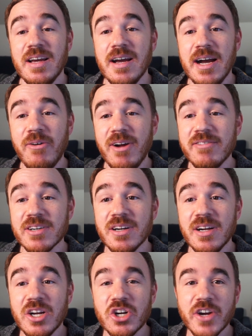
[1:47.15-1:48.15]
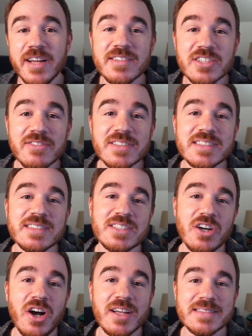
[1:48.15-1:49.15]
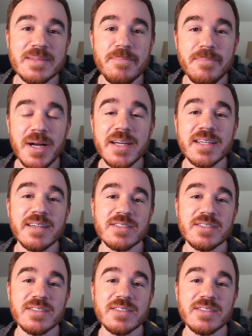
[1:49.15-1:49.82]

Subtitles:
However, great services cost money,